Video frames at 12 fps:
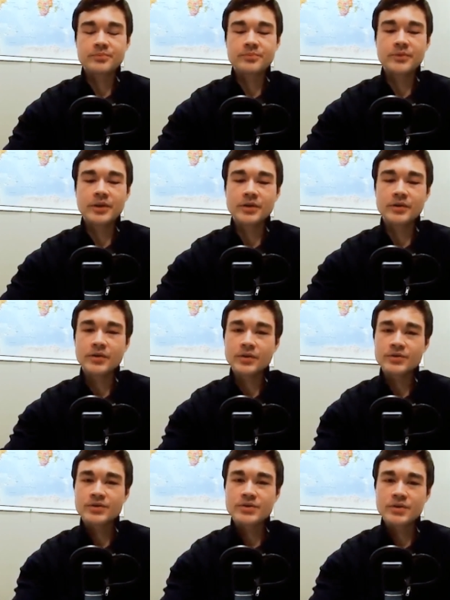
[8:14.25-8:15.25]
you know
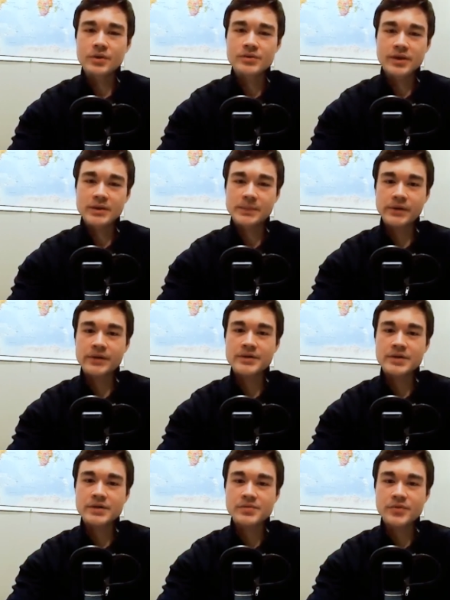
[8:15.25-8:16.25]
those those
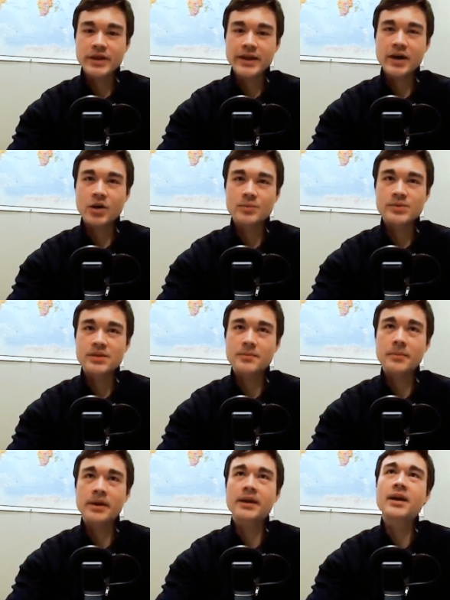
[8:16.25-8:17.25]
experiences really helps in
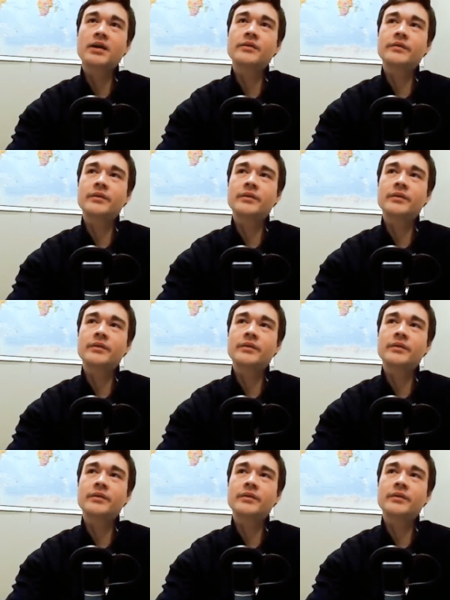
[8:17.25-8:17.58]
me kind of